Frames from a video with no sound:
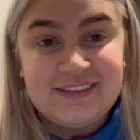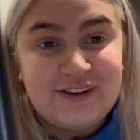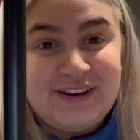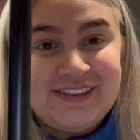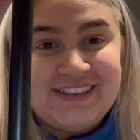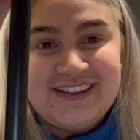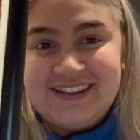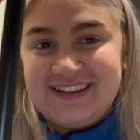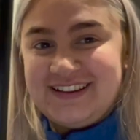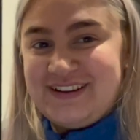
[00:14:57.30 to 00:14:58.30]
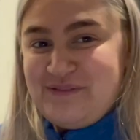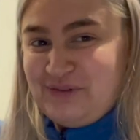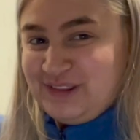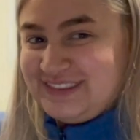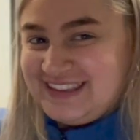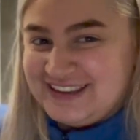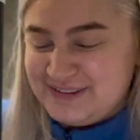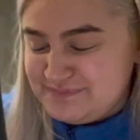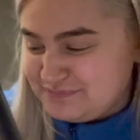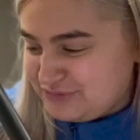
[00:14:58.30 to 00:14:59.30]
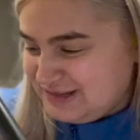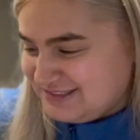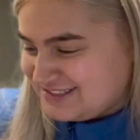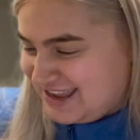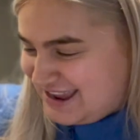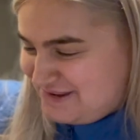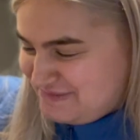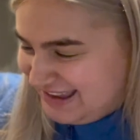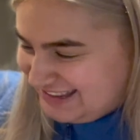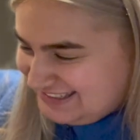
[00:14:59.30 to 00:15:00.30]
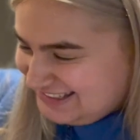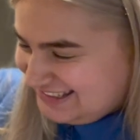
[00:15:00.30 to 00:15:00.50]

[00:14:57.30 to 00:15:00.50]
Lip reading: at the what the prints came in.